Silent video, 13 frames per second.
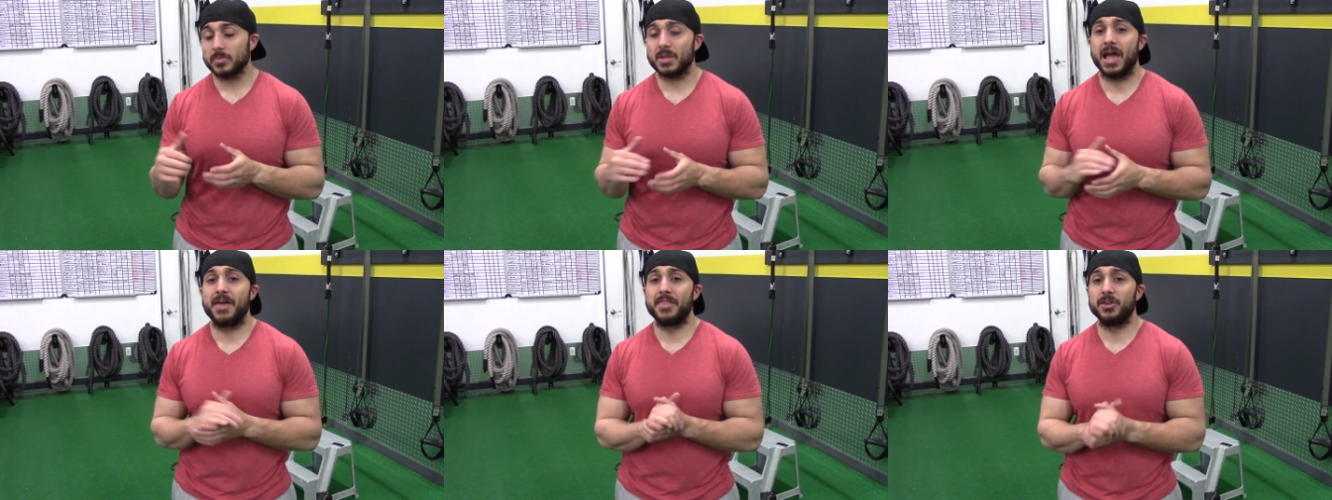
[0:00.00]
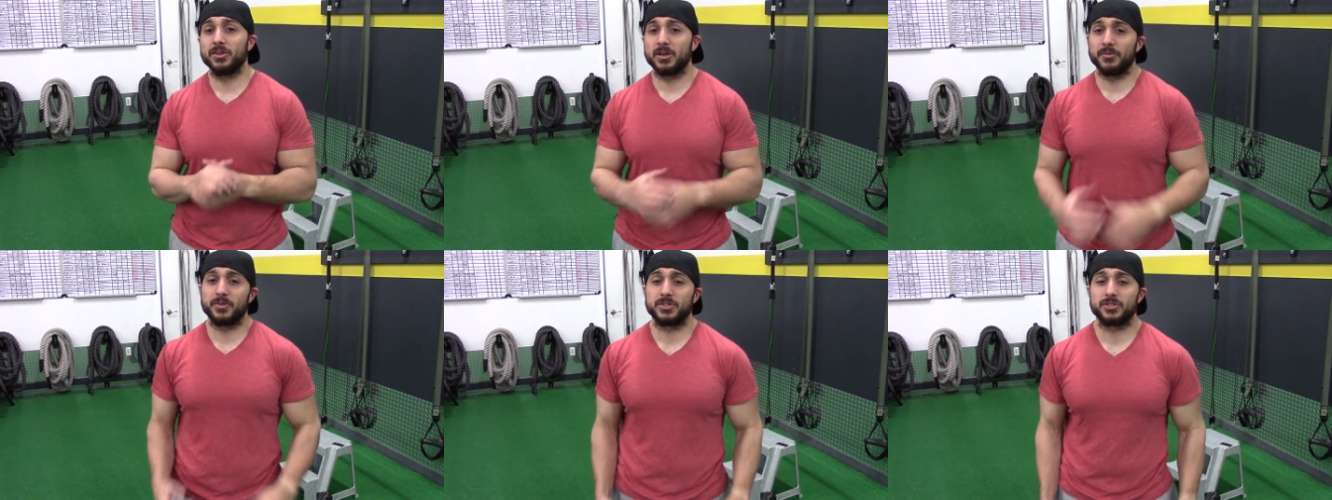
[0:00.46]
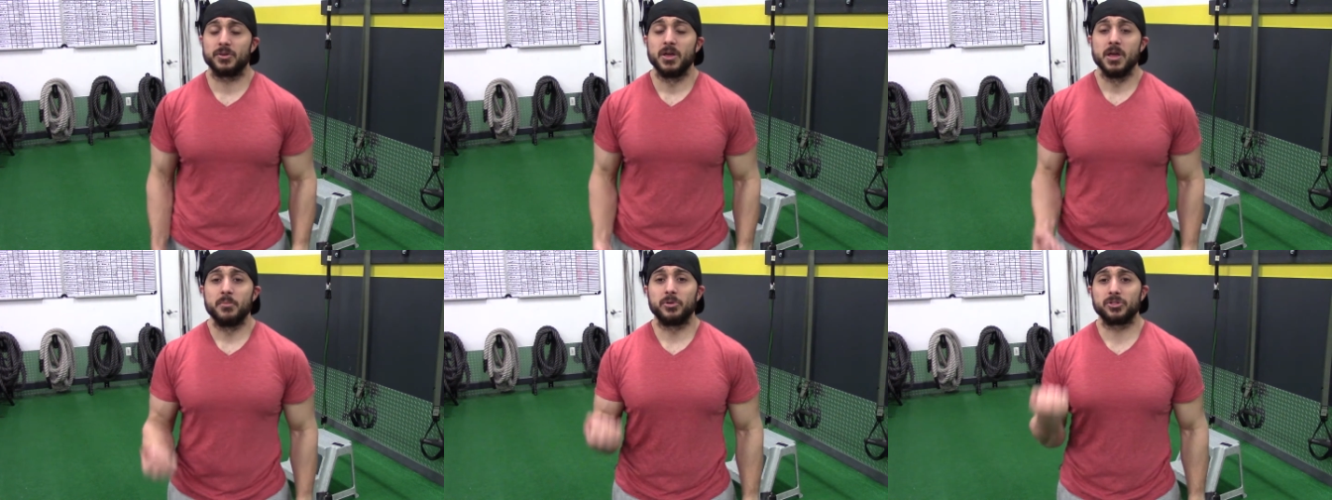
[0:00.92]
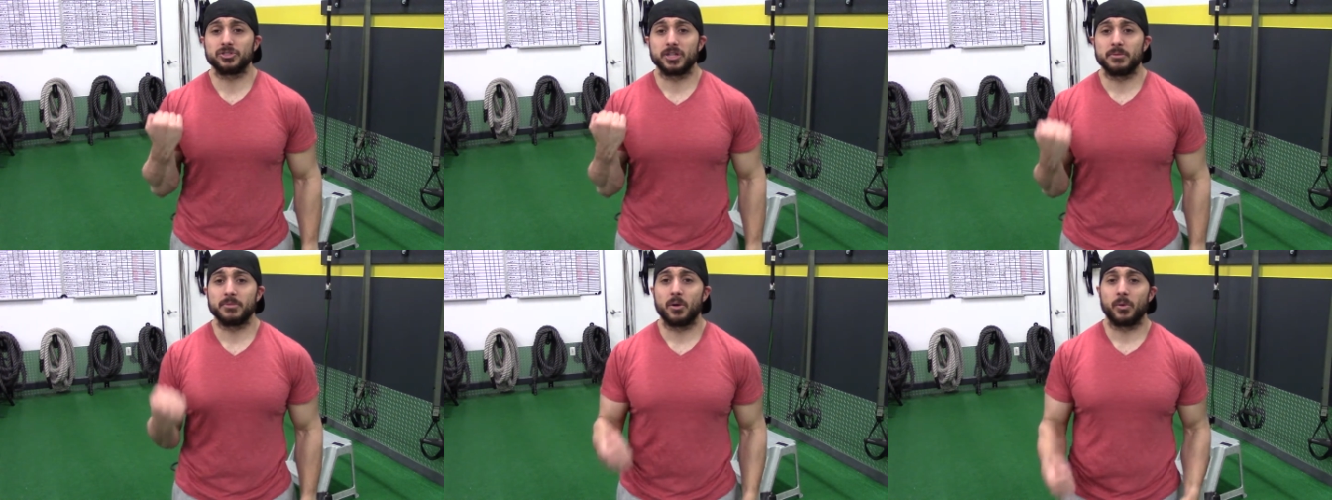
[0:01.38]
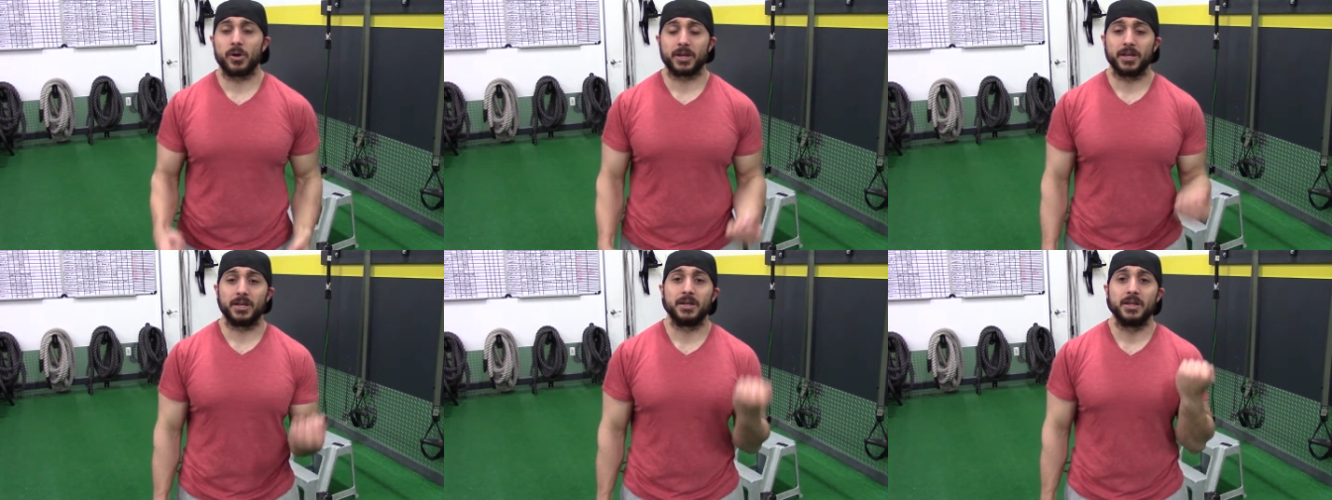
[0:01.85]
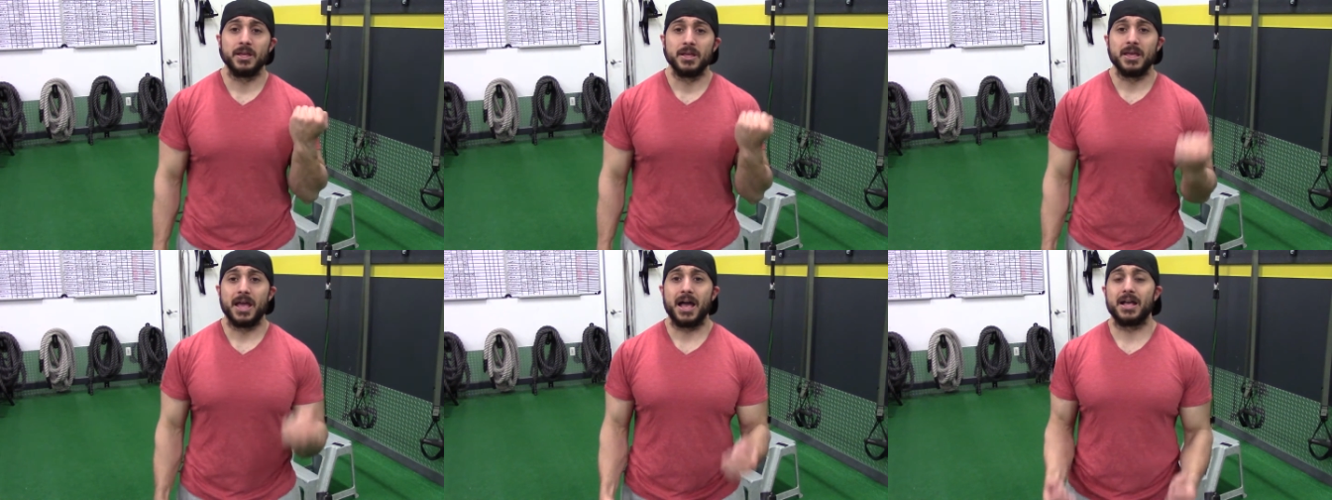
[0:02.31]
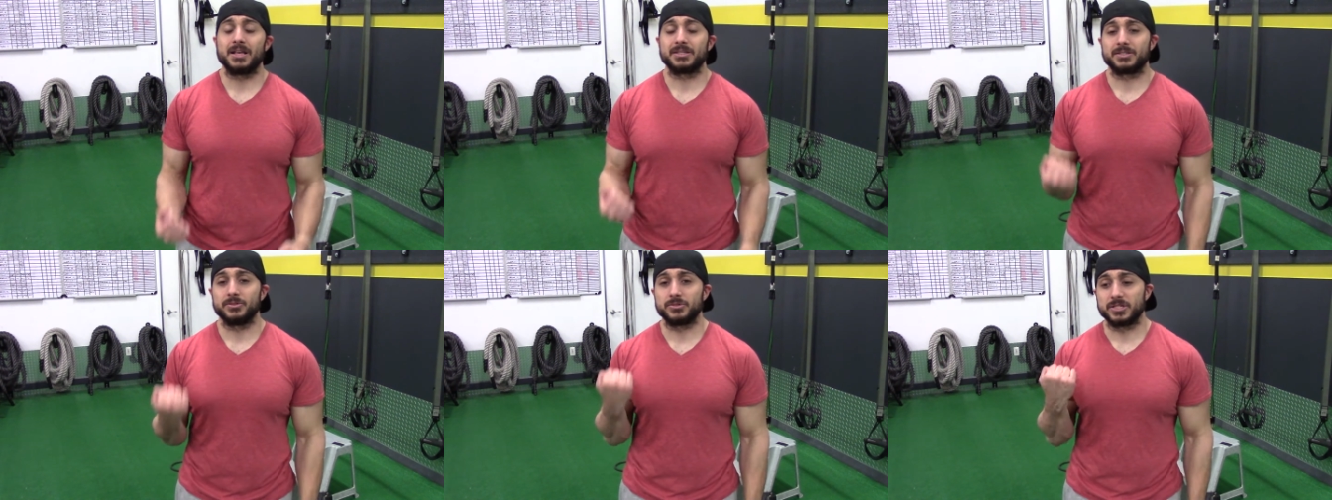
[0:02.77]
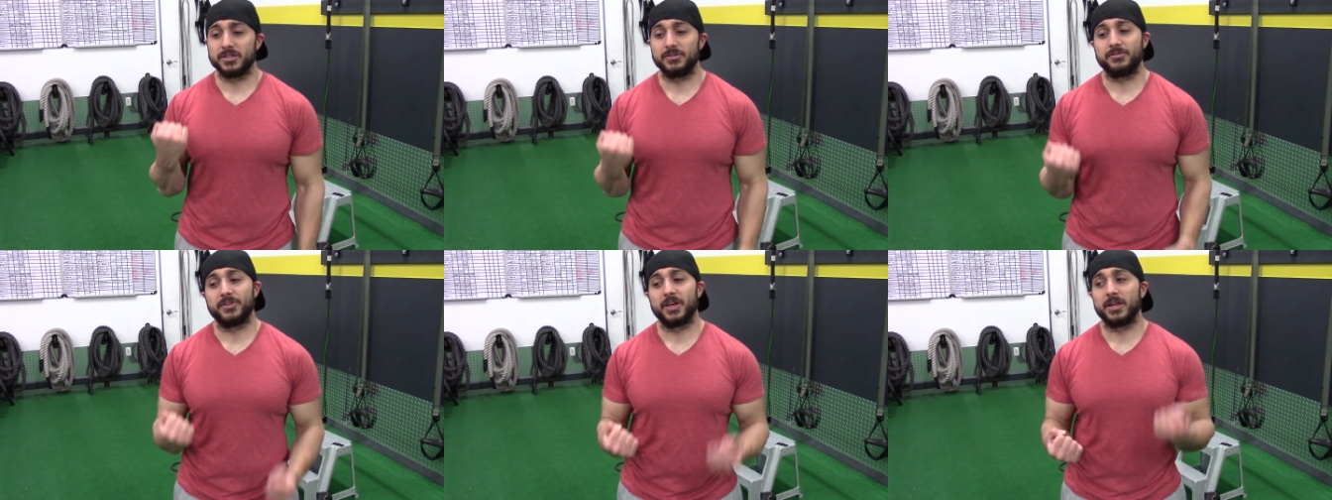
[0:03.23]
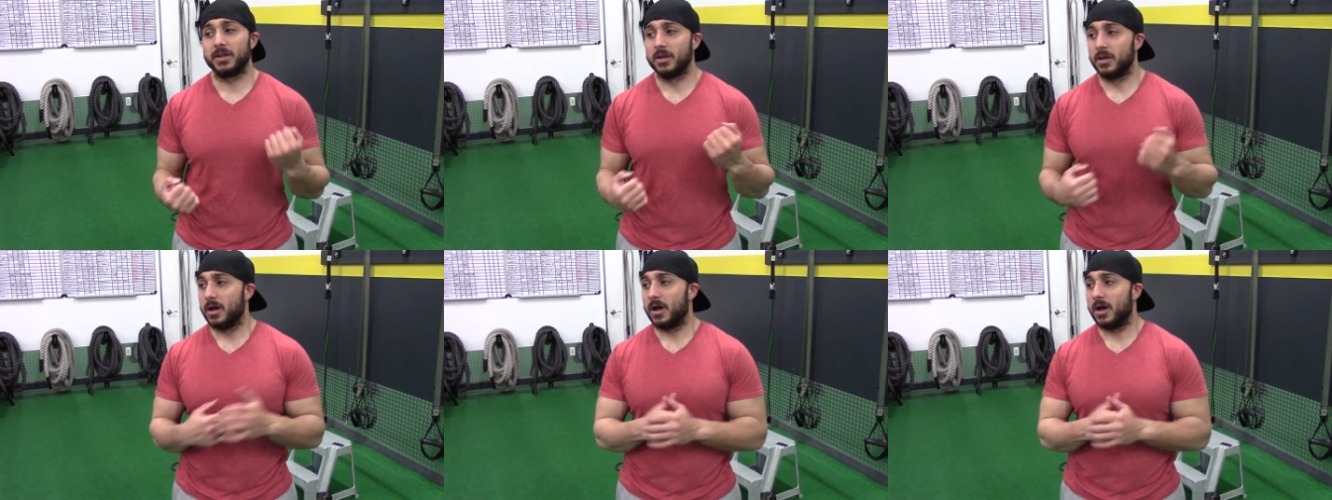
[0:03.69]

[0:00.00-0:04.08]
and then you can put your dumbbell work in as you see fit.